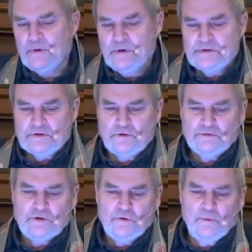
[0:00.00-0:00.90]
it's
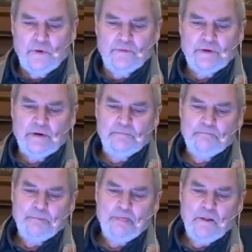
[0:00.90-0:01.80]
called Corona.
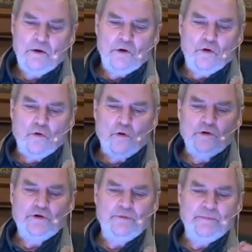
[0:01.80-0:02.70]

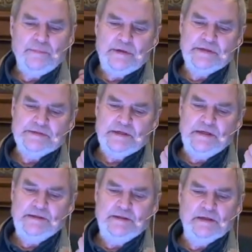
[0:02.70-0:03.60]
Autumn is
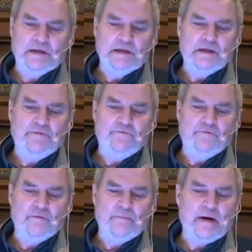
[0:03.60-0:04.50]
eating a leaf
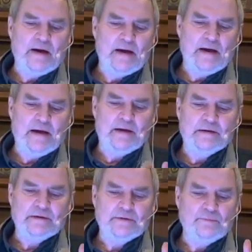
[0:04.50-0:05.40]
from my
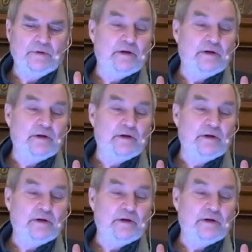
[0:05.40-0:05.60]
hand. We